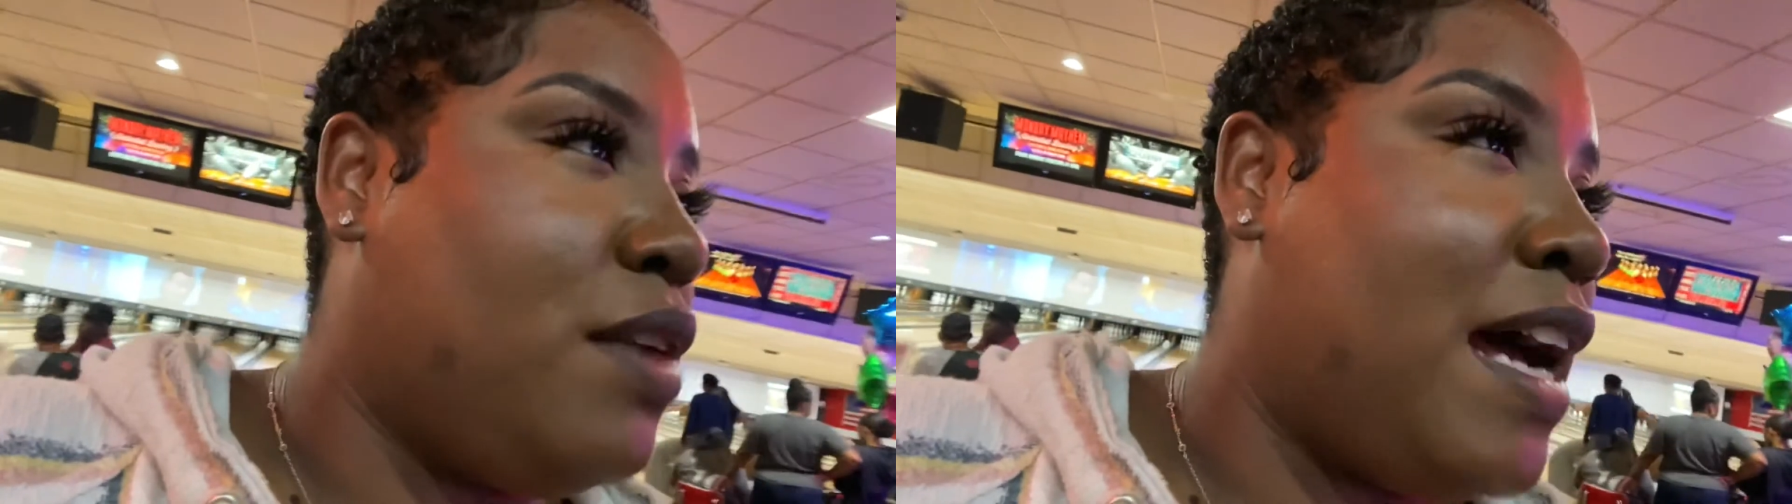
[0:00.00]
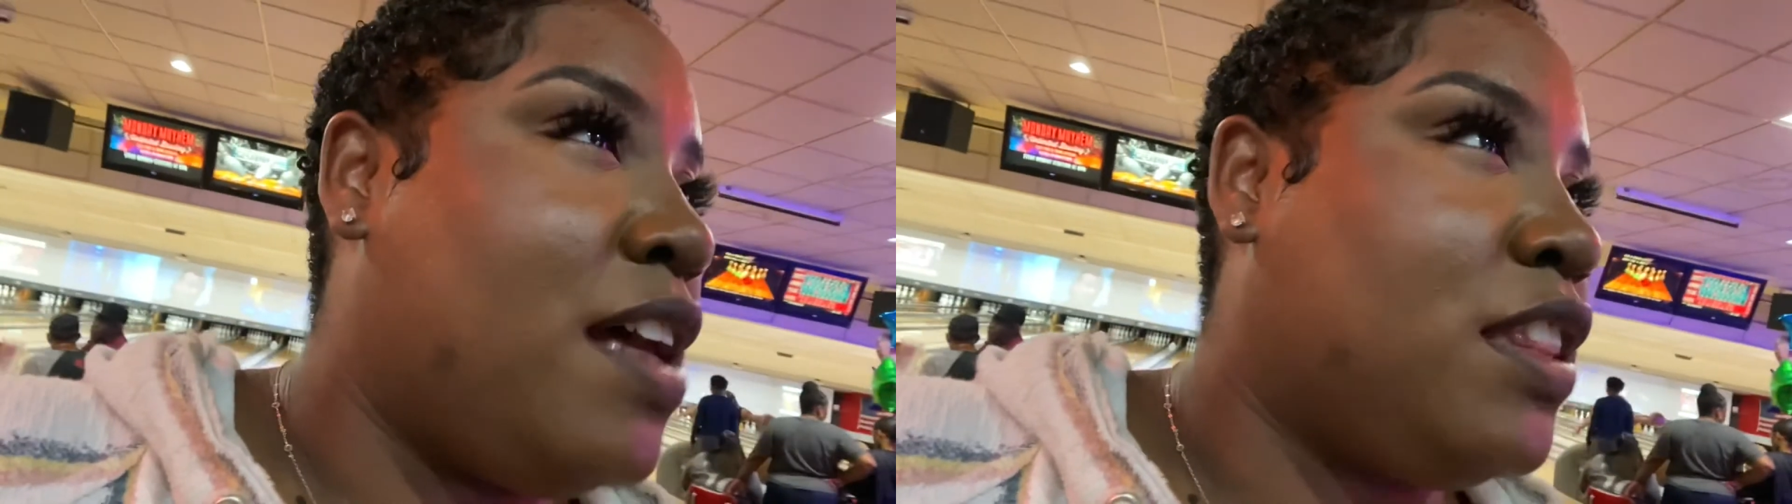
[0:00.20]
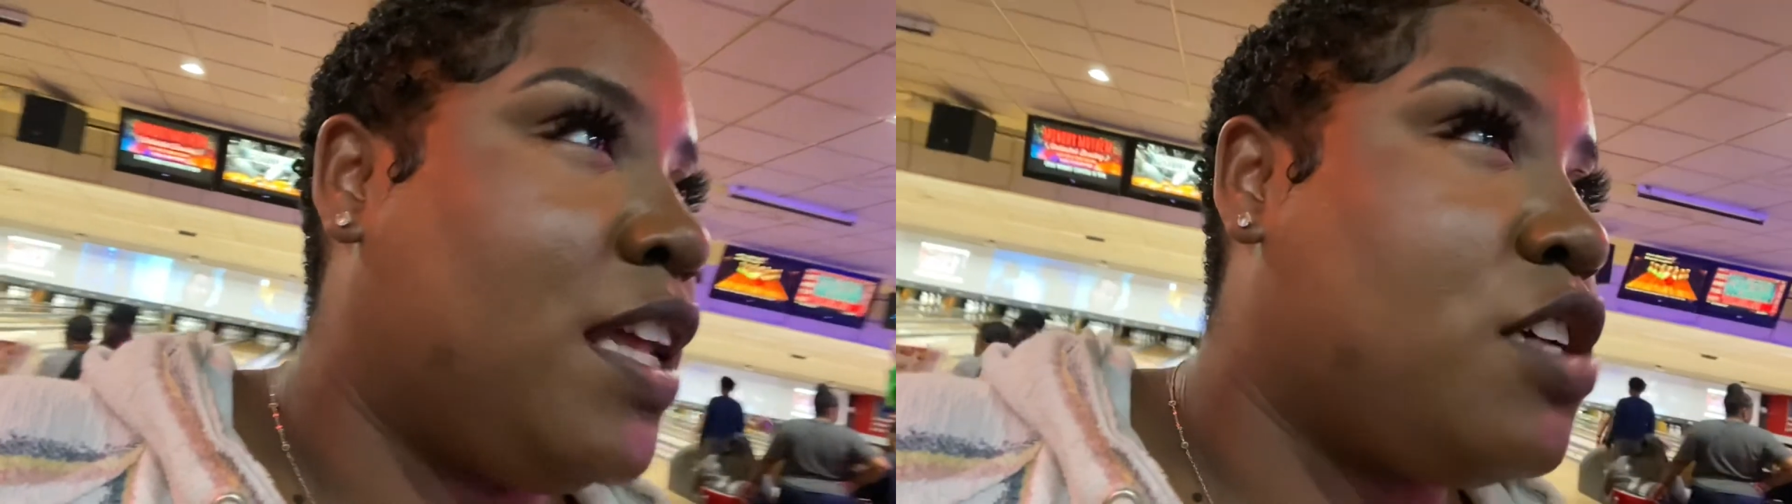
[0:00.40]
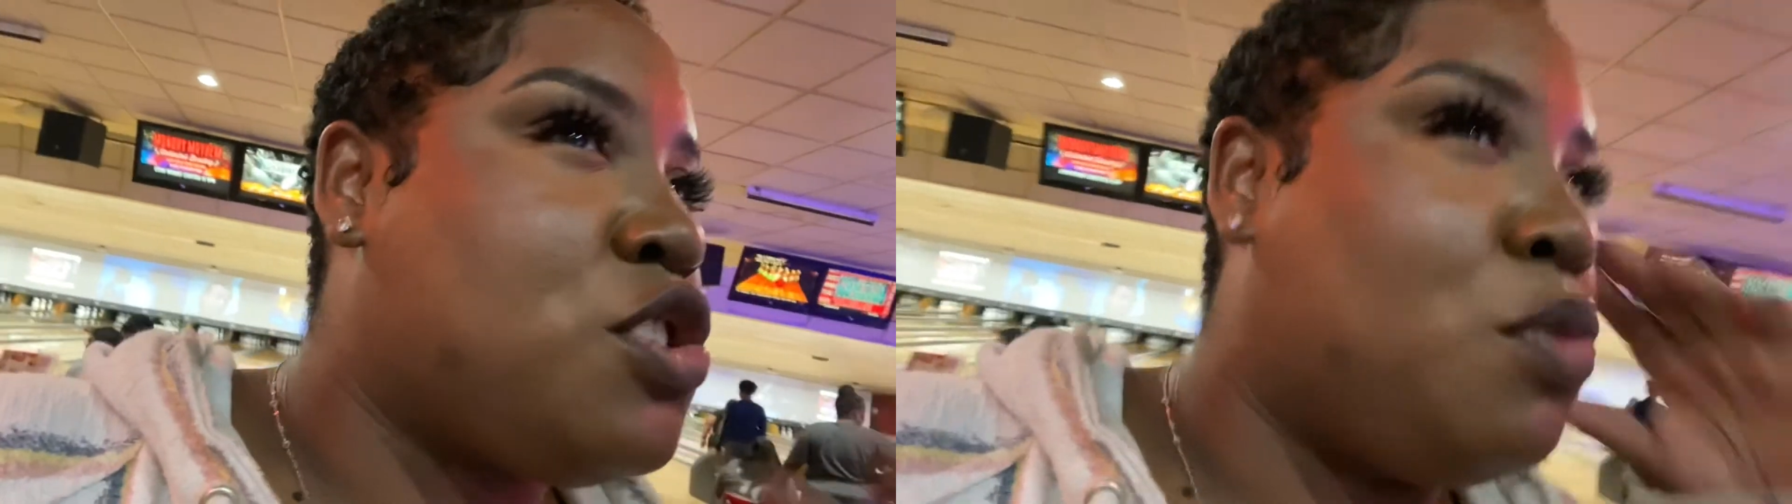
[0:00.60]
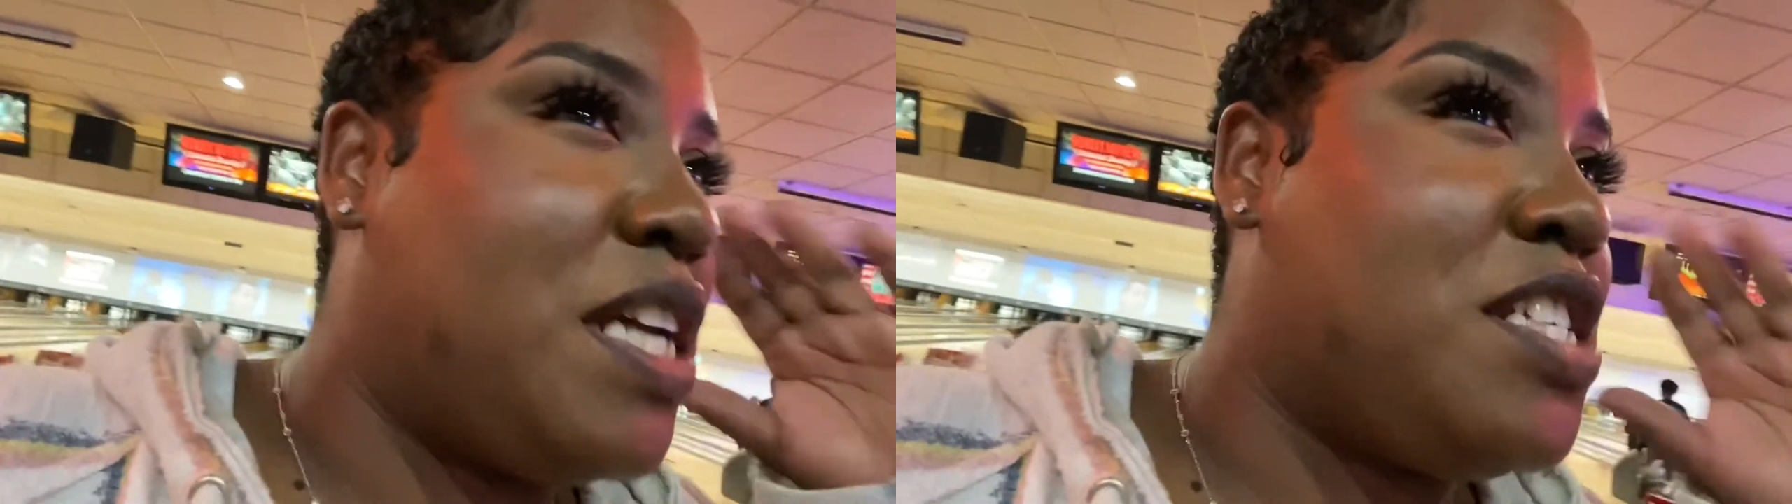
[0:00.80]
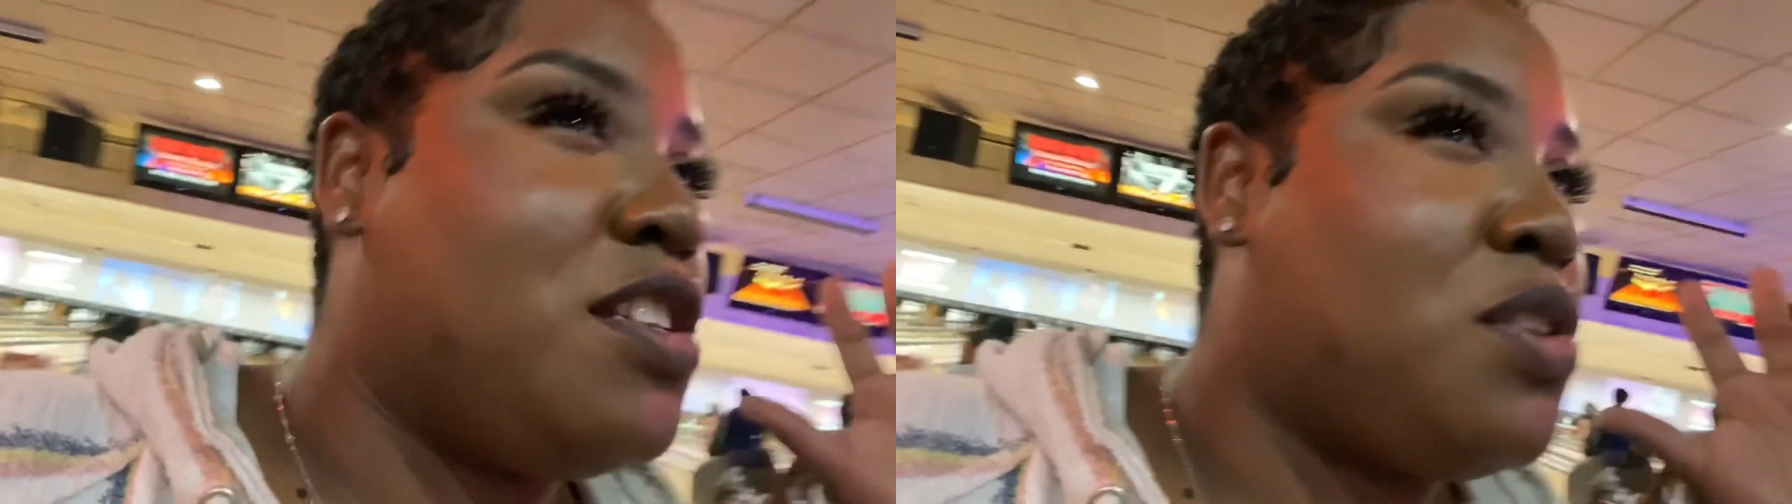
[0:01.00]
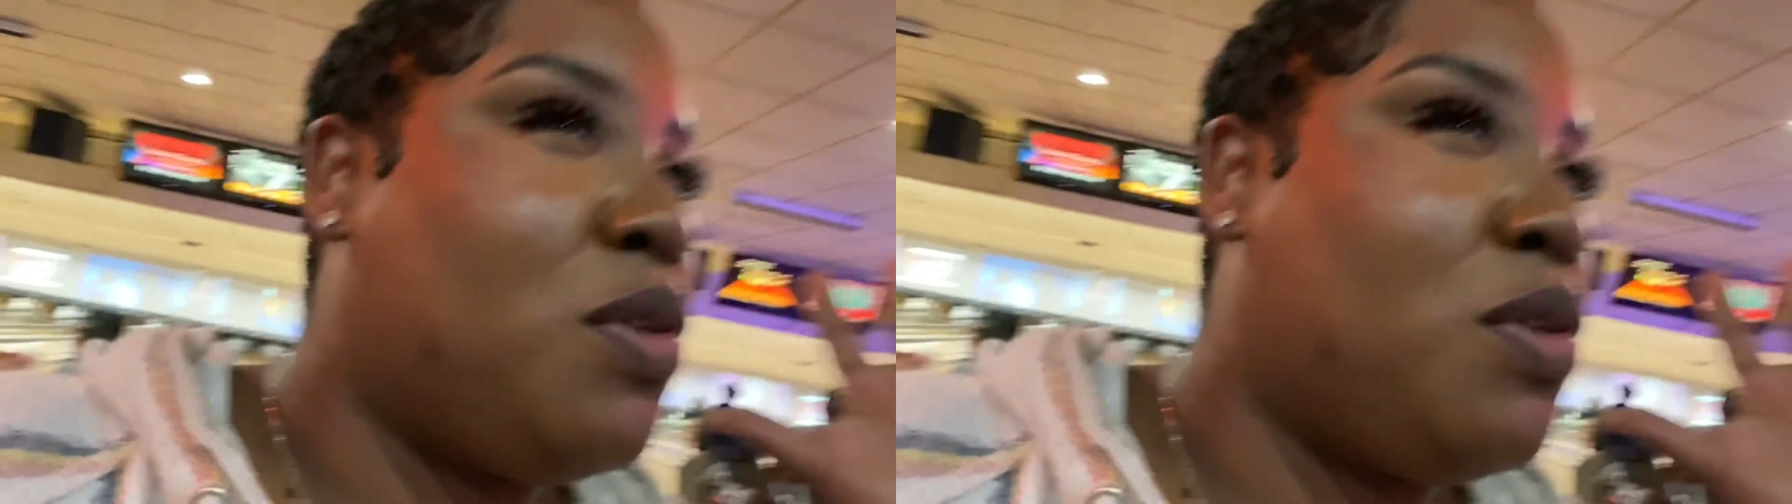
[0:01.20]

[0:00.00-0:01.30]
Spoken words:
not think too much into